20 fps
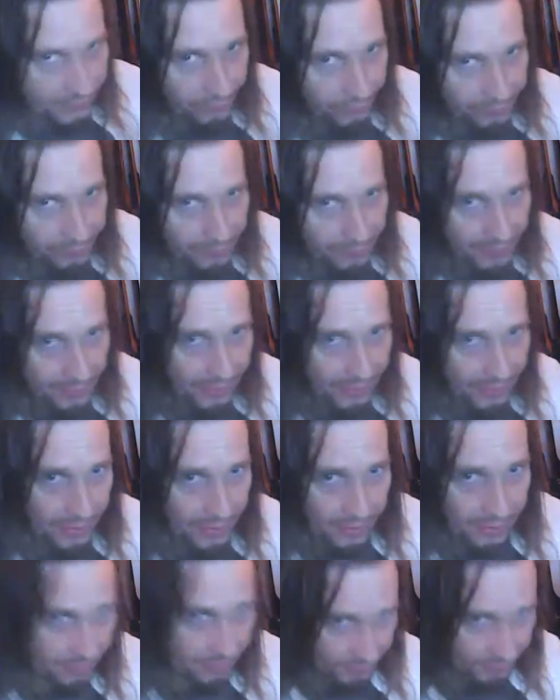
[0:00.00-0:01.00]
was with it.
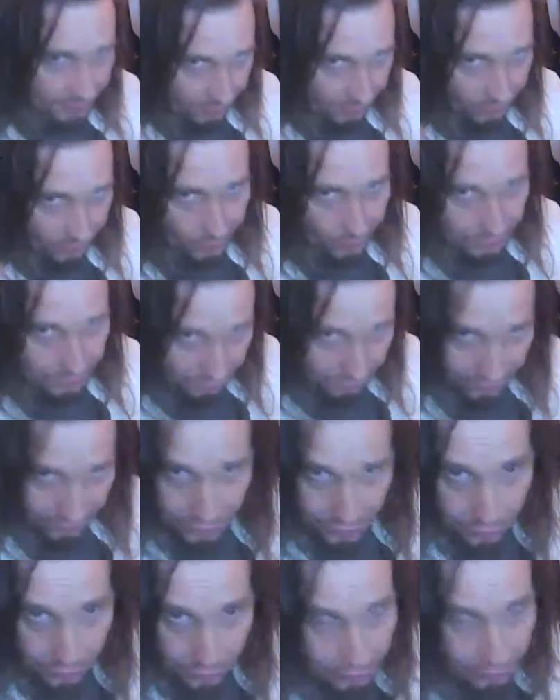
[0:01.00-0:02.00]
Cut long story
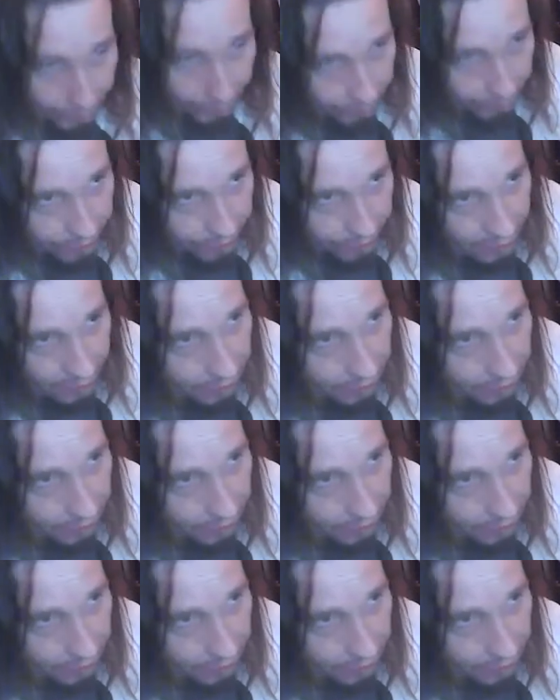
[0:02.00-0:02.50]
short, it